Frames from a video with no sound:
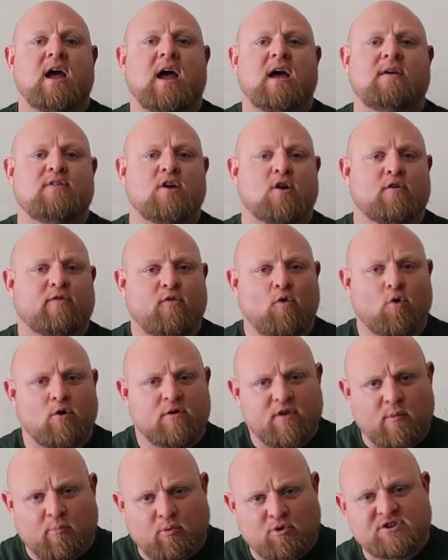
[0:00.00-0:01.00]
and
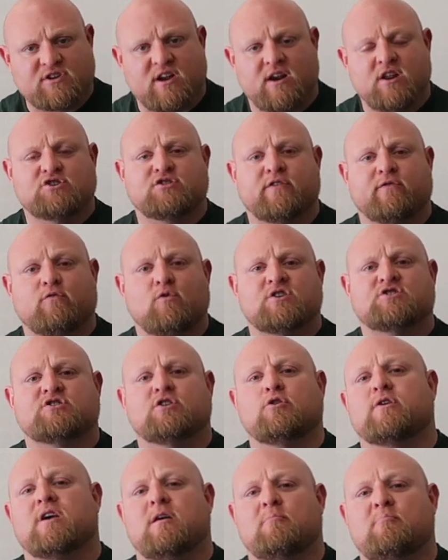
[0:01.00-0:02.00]
therefore the percentage of which
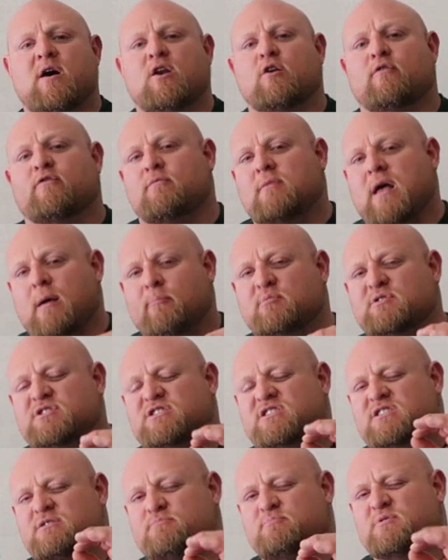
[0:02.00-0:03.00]
it'll get better from that
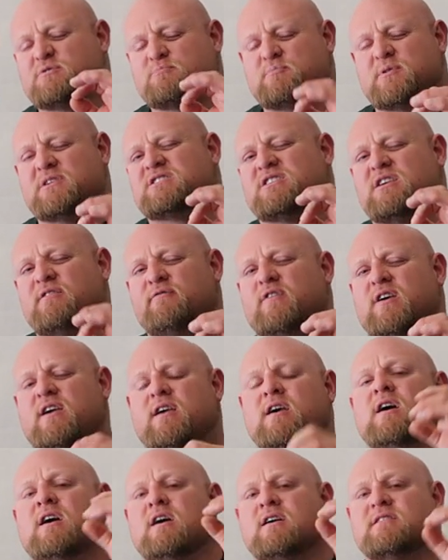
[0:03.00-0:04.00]

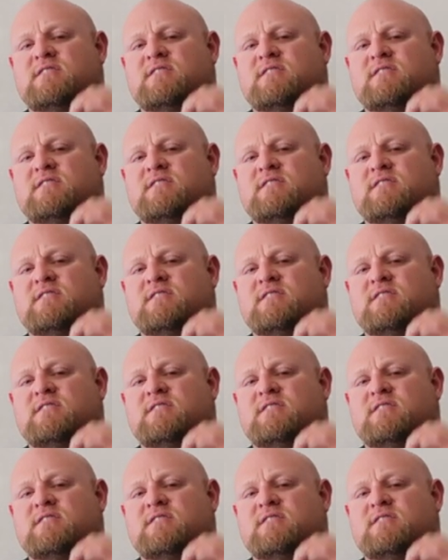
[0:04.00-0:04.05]
specific